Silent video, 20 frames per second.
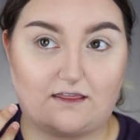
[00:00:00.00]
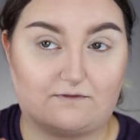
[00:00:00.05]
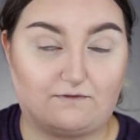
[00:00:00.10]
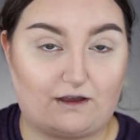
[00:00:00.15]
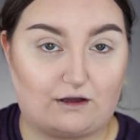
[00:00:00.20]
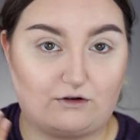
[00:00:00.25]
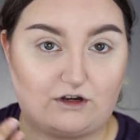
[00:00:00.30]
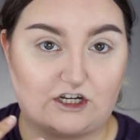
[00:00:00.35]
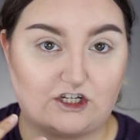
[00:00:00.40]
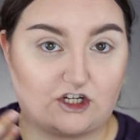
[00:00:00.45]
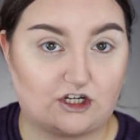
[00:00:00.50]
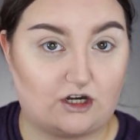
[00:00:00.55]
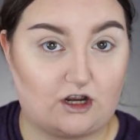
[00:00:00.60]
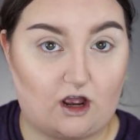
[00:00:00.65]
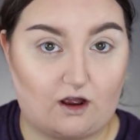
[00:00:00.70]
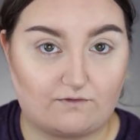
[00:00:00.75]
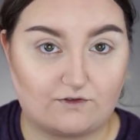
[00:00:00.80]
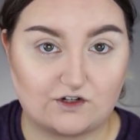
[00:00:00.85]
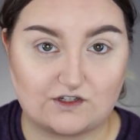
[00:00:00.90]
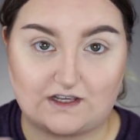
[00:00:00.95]
the foundation
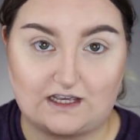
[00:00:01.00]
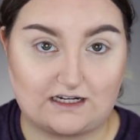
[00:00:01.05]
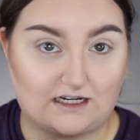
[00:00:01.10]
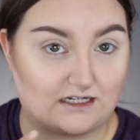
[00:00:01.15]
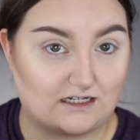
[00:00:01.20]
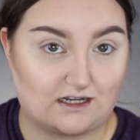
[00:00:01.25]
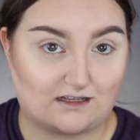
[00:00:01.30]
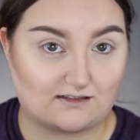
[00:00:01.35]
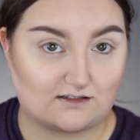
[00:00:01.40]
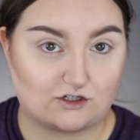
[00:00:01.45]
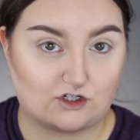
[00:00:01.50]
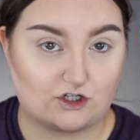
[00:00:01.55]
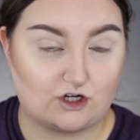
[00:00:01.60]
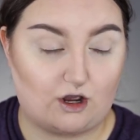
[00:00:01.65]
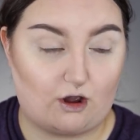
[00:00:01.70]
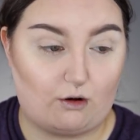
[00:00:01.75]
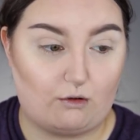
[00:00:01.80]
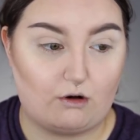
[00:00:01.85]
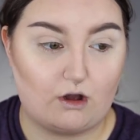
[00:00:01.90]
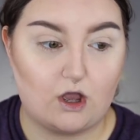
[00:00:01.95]
covers it and it doesn't
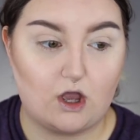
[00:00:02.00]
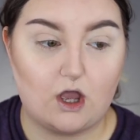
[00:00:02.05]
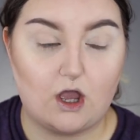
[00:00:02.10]
show.